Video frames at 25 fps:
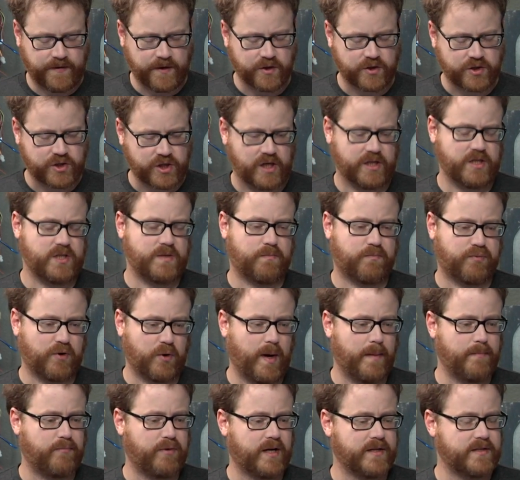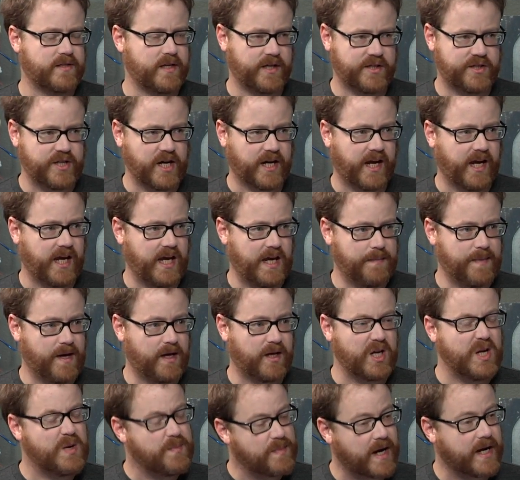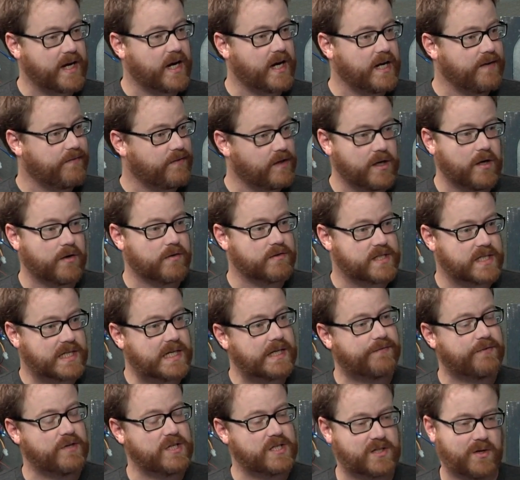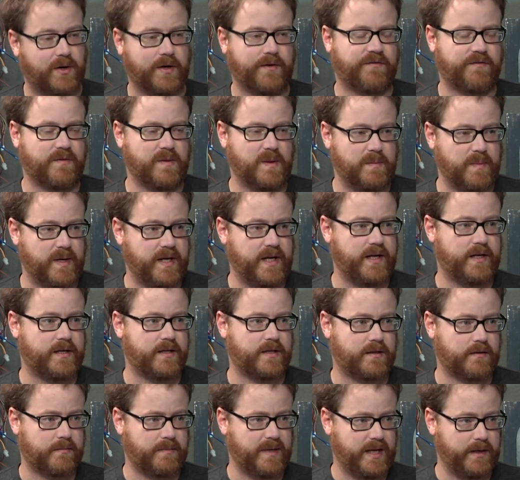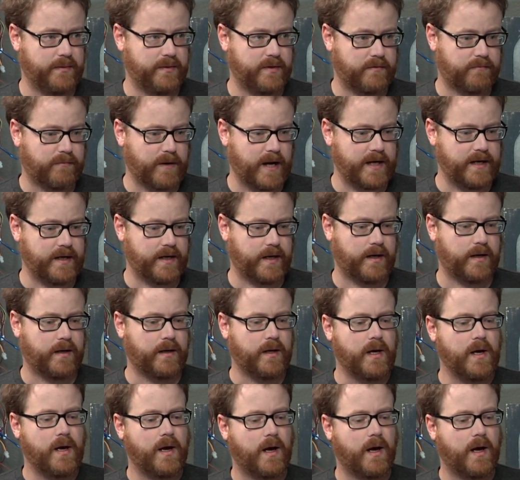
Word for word: you're just web browsing and checking email, you might not even notice a difference going from the Mini to the Mini with Retina.